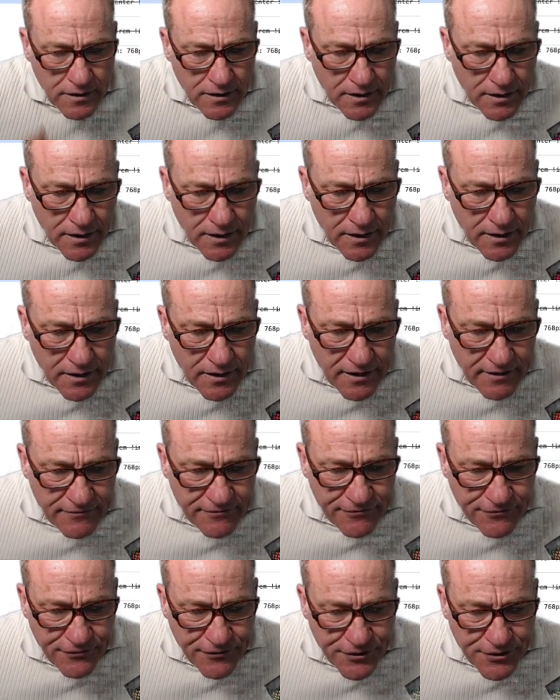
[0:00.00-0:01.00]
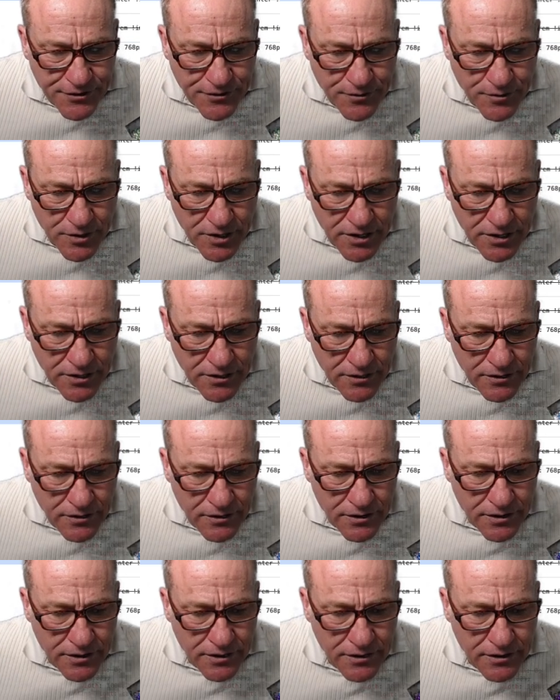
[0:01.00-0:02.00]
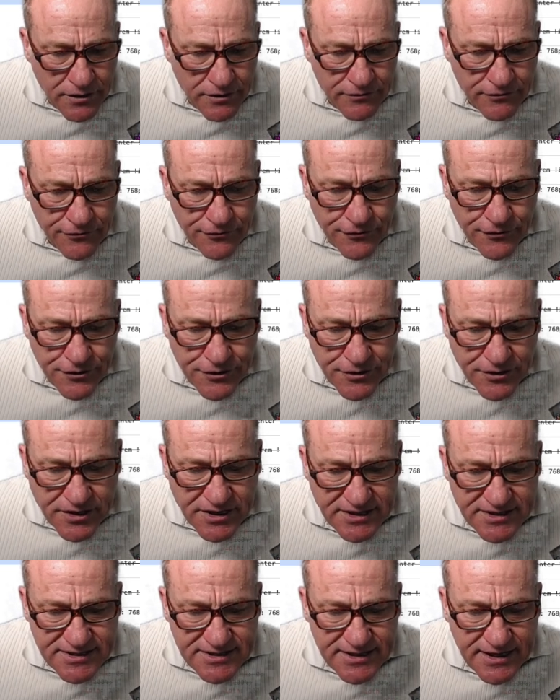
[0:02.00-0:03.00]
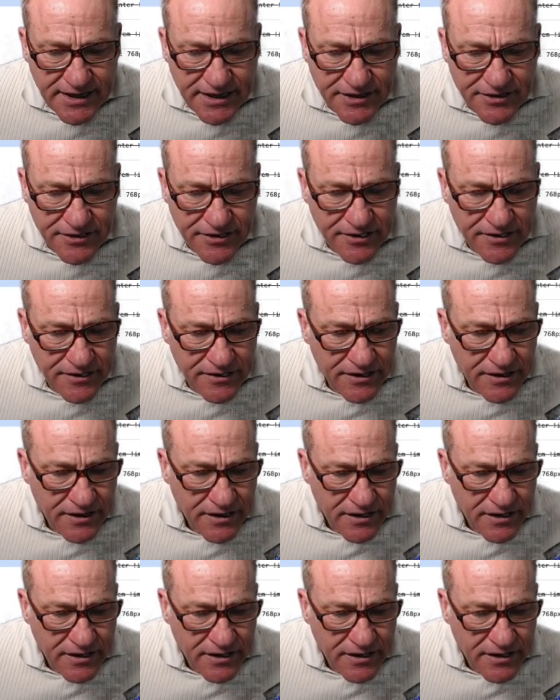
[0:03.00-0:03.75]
All right, footer row, footer container,